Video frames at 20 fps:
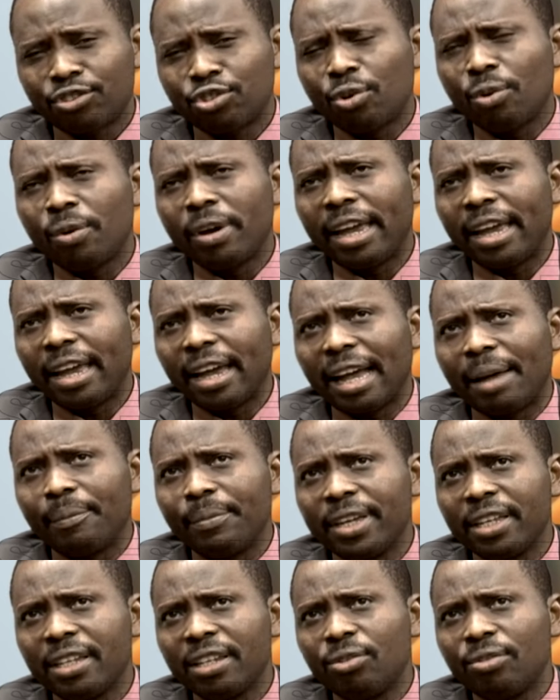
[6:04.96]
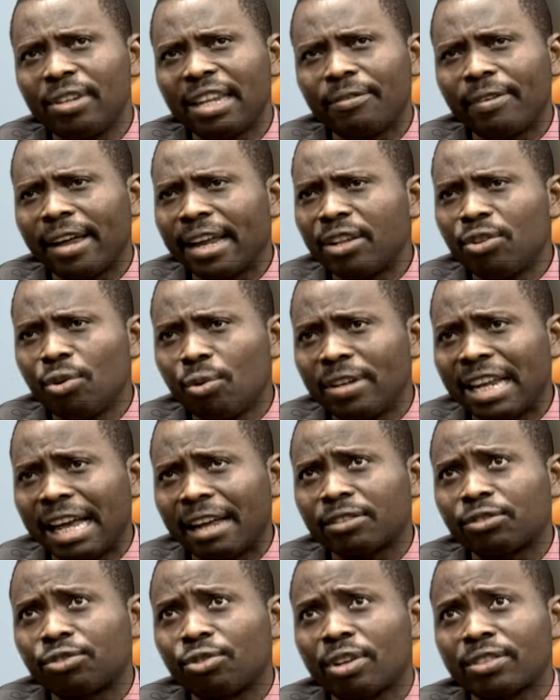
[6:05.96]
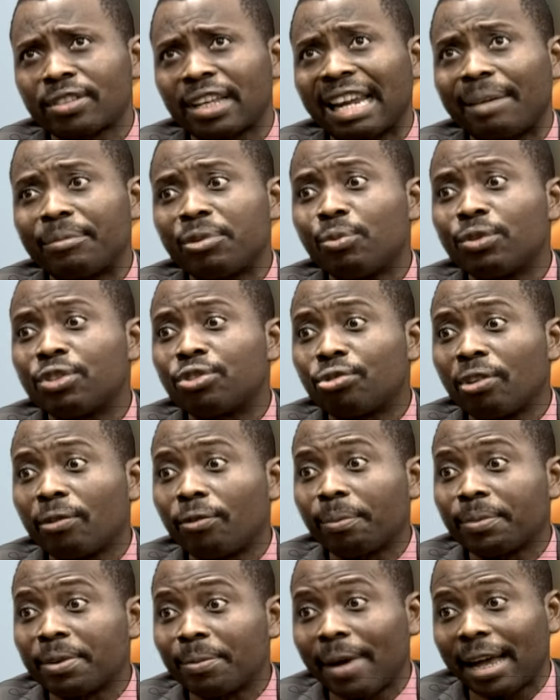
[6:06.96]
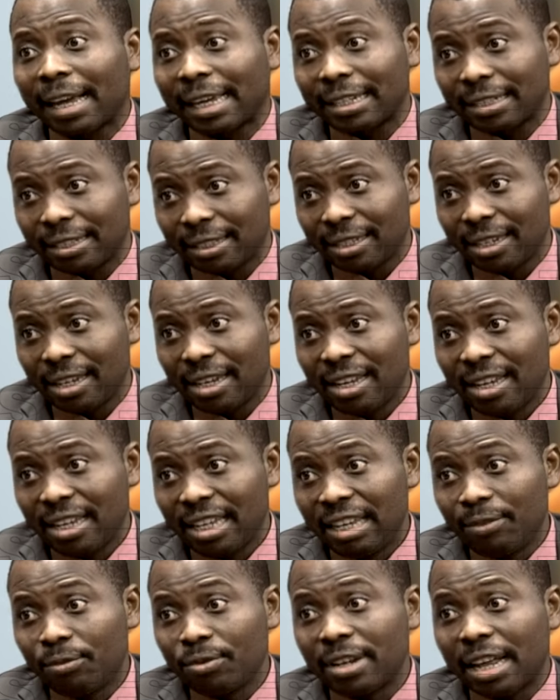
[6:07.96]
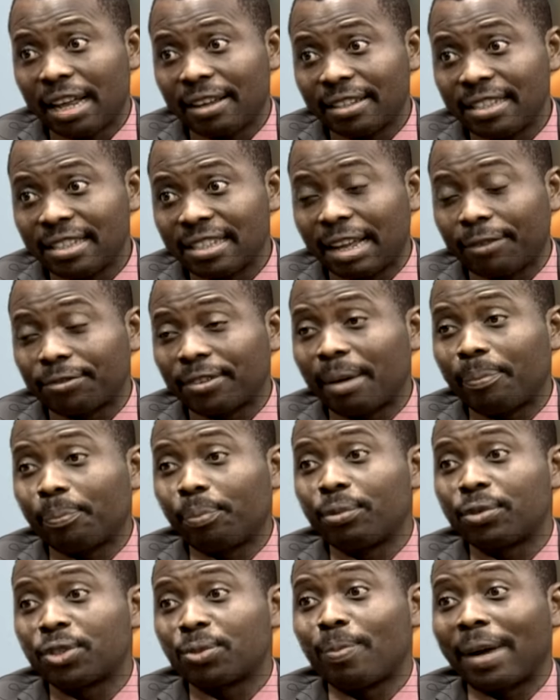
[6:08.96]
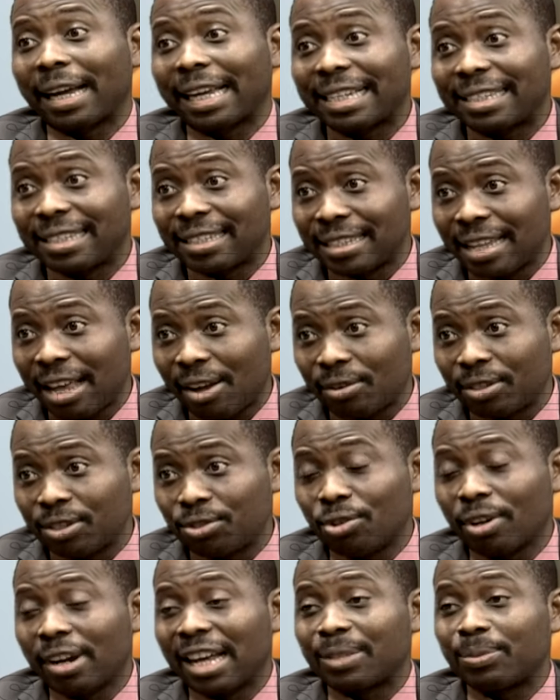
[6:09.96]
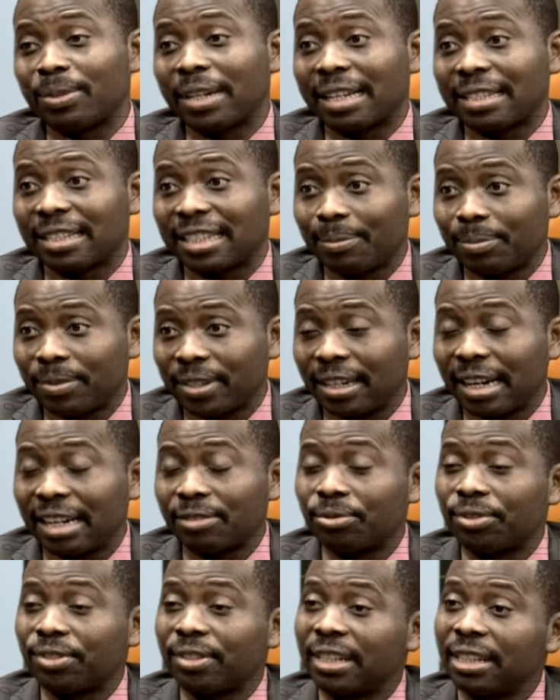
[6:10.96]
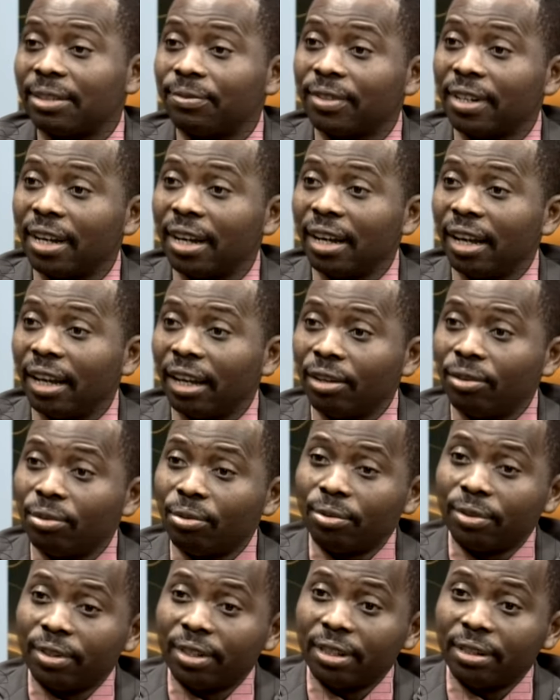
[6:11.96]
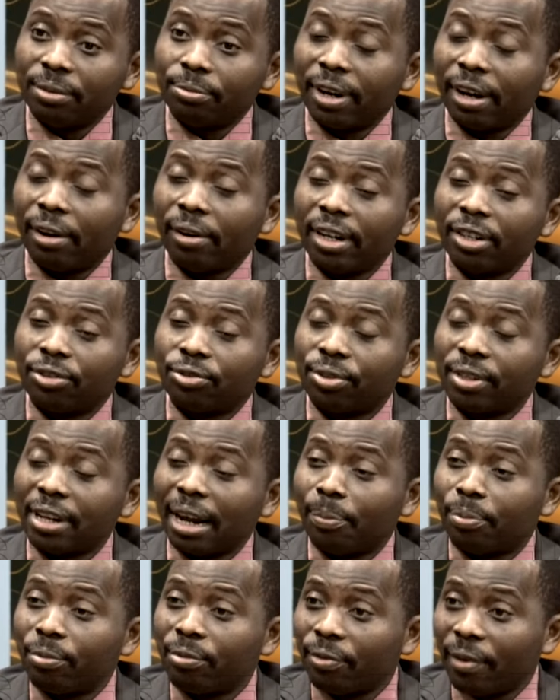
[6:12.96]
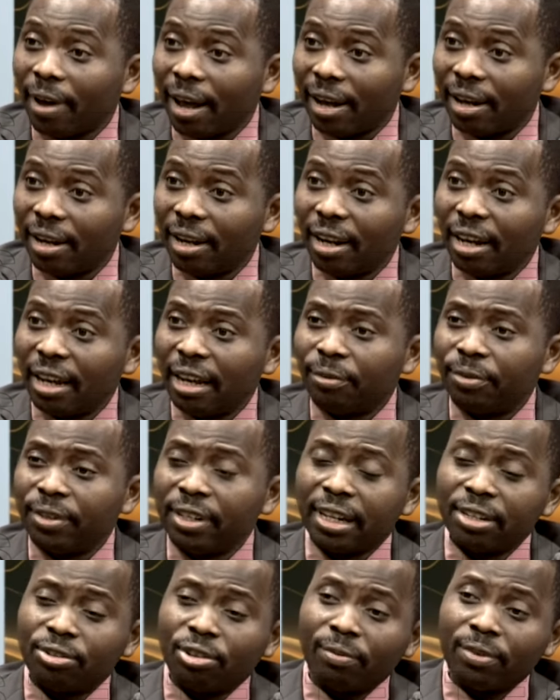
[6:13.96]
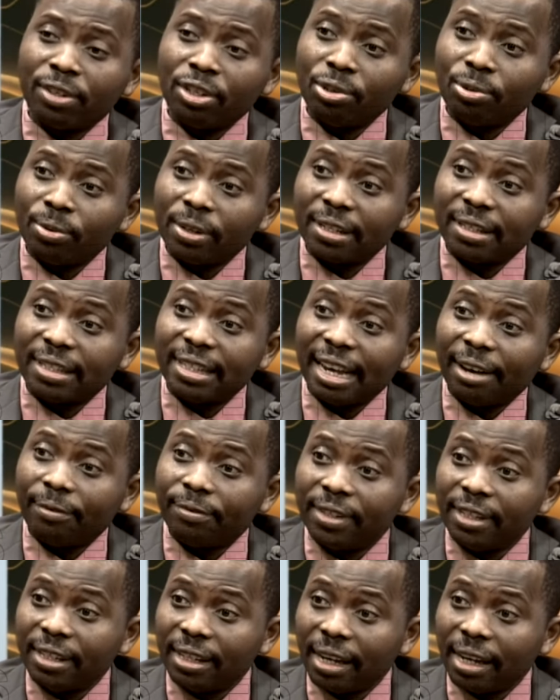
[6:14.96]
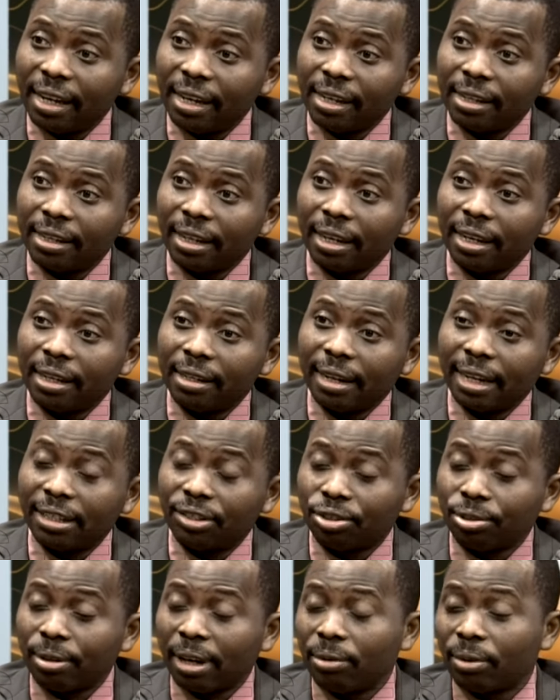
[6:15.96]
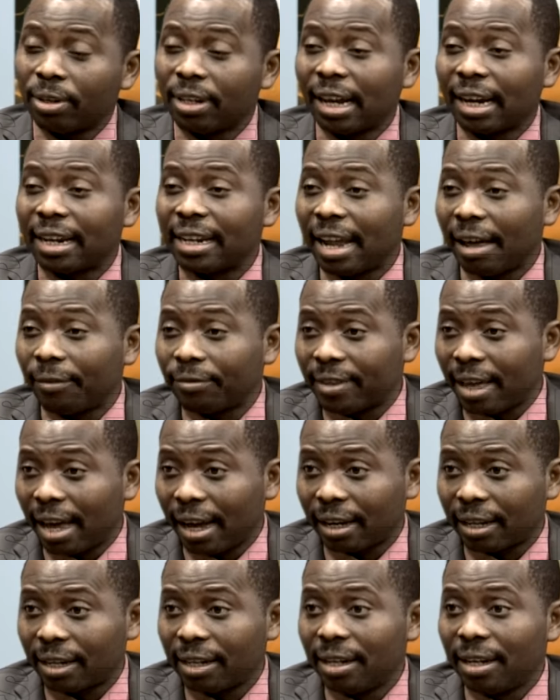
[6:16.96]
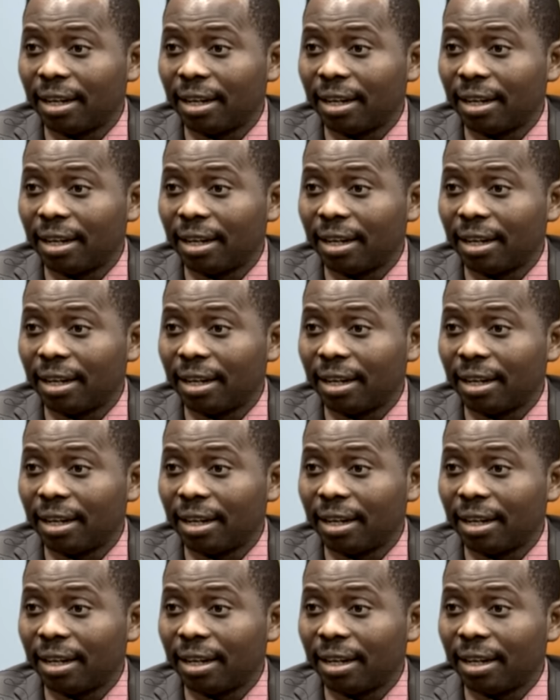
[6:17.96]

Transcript: So, I mean, you never know. There are drugs that have been withdrawn from the market, even that is after post-marketing now. The drug has been accepted, has received, you know, the regulatory approval. If in the case of the U S, the F D A, in, in Nigeria, looking at NAFDAC.